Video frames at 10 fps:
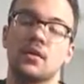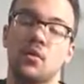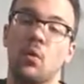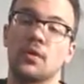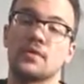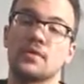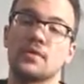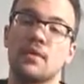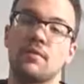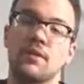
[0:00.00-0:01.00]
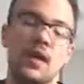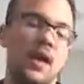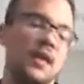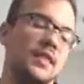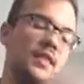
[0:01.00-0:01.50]
chords and stuff like
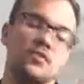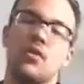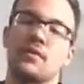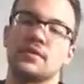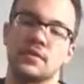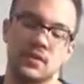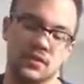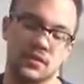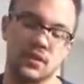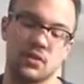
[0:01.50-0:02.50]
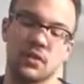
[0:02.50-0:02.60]
that. And then there's obviously then